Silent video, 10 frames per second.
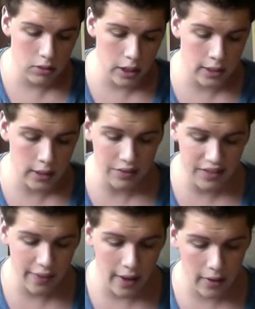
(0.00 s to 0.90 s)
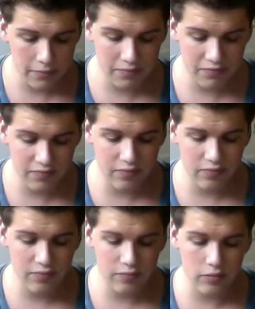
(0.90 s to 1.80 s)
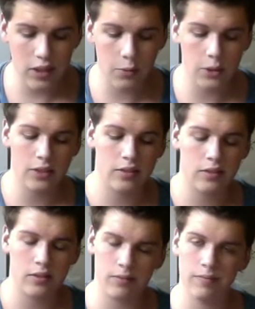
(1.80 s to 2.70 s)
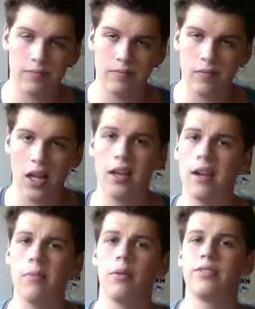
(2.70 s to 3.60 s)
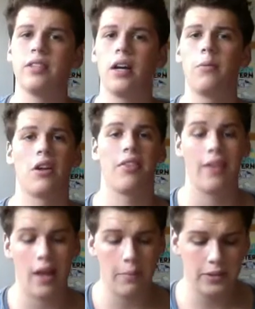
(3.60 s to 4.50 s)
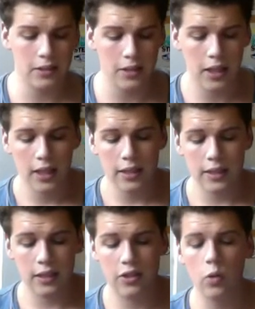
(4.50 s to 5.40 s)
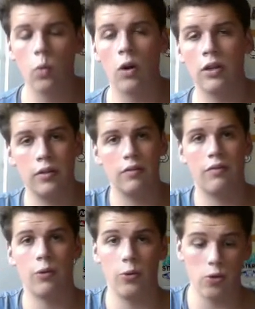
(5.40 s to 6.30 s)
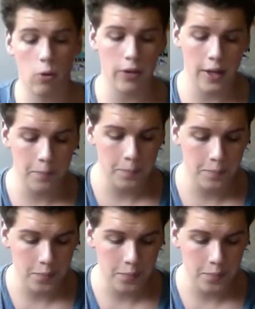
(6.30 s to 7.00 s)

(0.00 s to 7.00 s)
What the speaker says: And after that, there was a little bit of time when nothing happened. Then the 2-1 for New York came.